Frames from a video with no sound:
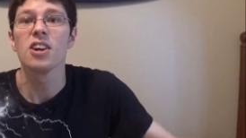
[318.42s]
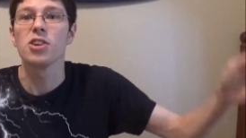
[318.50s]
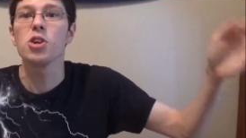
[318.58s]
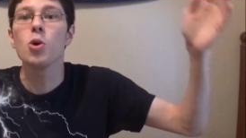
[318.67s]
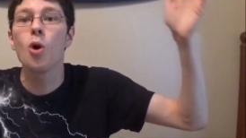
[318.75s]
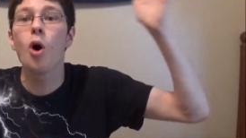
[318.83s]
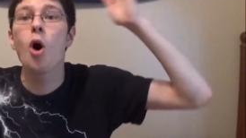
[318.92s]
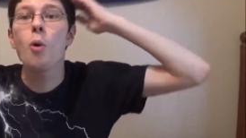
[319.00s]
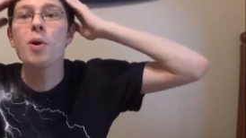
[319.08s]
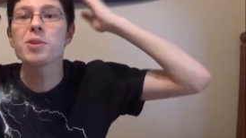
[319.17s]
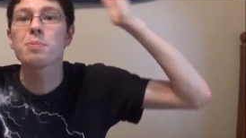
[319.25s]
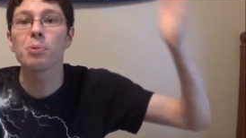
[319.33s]
You
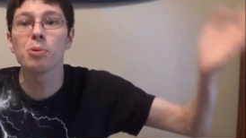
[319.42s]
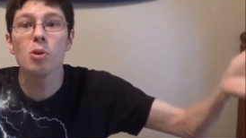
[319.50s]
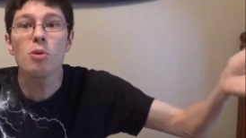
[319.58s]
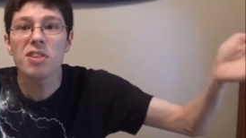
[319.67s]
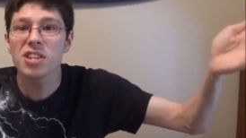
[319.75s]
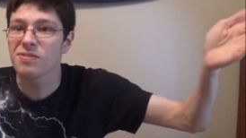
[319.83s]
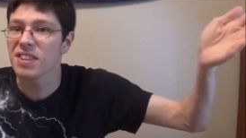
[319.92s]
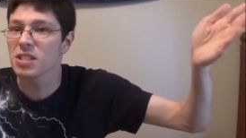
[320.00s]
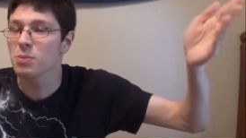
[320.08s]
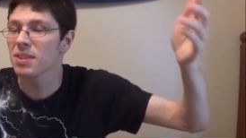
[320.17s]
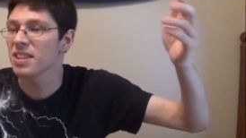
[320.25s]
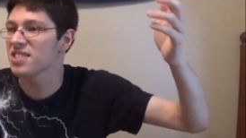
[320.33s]
always prove these
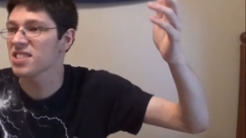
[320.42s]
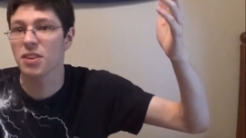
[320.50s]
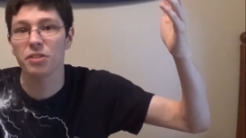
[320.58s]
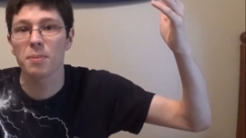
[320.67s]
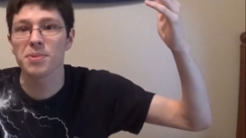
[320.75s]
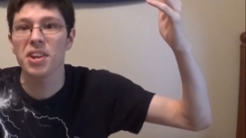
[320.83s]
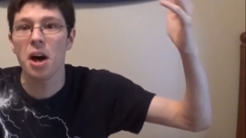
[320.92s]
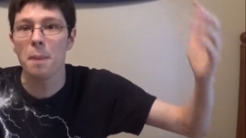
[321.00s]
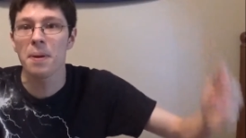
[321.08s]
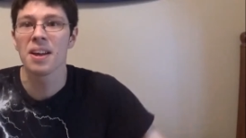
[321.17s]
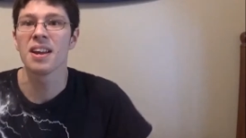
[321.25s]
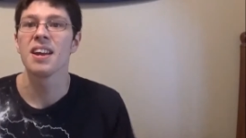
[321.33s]
things when this stuff comes
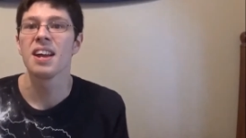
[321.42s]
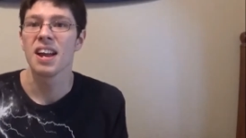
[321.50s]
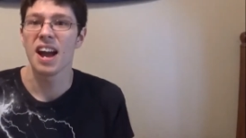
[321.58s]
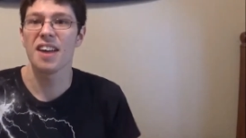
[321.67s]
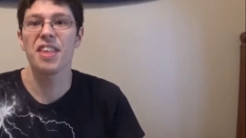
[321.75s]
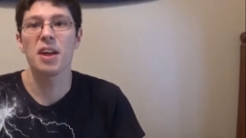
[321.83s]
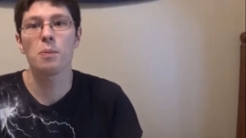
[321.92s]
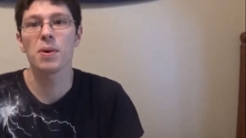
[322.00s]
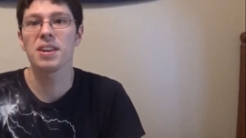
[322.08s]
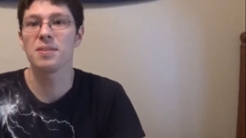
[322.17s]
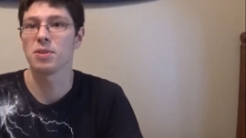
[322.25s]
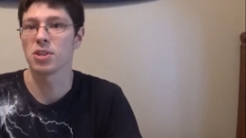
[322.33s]
up, and then
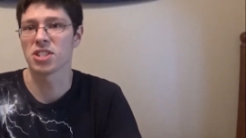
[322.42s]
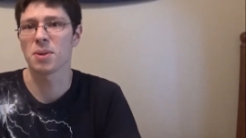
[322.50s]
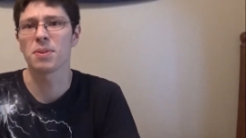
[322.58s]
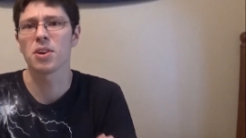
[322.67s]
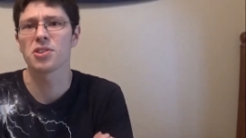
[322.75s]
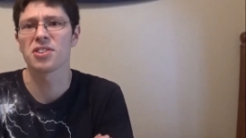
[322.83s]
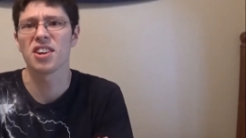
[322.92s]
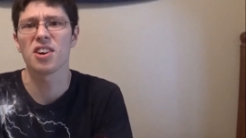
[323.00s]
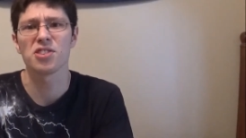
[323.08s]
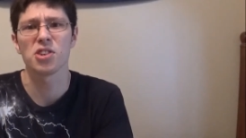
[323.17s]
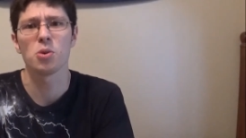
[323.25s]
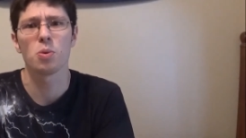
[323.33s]
when someone goes and
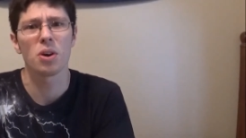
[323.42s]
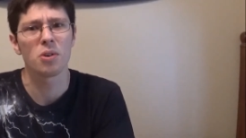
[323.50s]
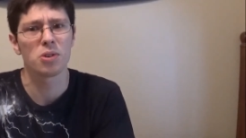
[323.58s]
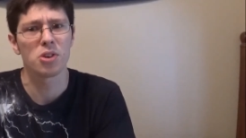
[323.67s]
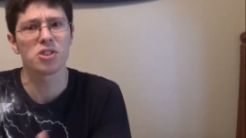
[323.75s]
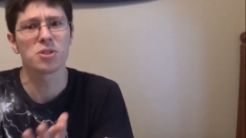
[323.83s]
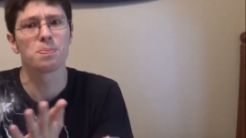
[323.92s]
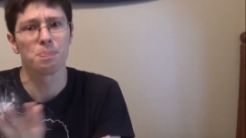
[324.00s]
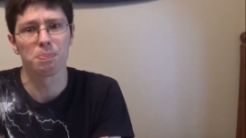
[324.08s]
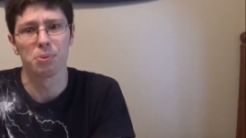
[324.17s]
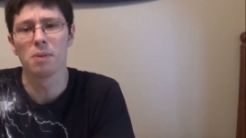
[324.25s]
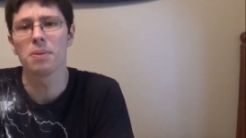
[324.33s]
tells you, well, you
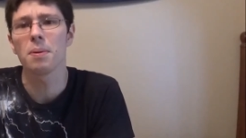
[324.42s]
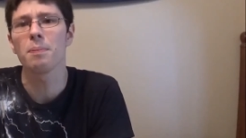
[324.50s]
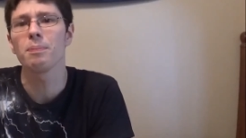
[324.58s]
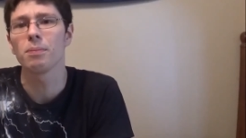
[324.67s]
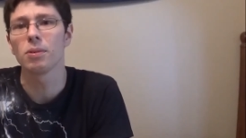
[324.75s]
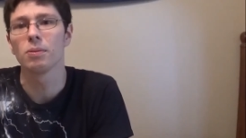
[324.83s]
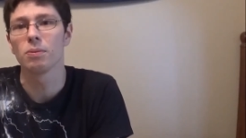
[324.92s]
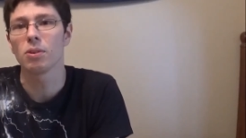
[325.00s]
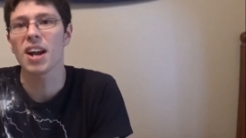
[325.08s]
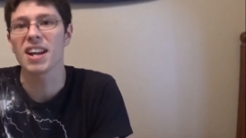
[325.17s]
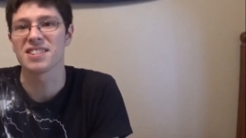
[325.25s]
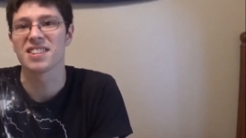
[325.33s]
just prove them
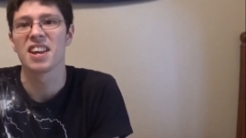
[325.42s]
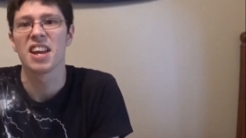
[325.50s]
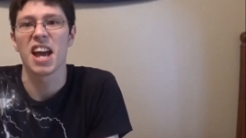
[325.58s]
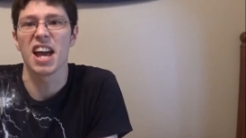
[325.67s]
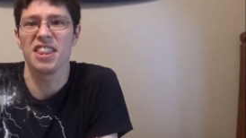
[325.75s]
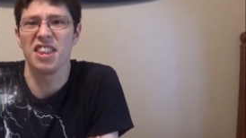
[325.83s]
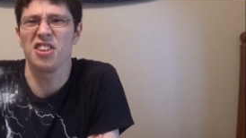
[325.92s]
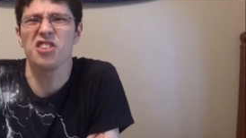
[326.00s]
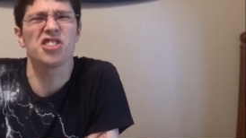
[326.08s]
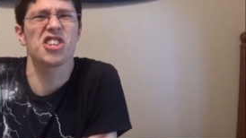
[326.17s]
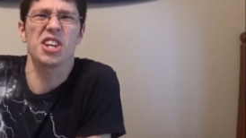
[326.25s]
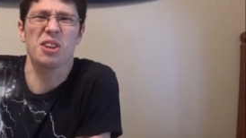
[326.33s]
right. And then
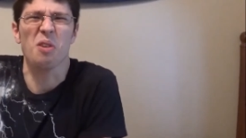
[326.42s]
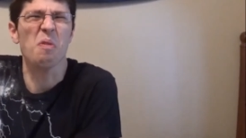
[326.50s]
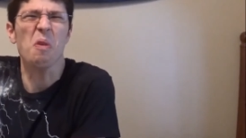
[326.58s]
you're just like,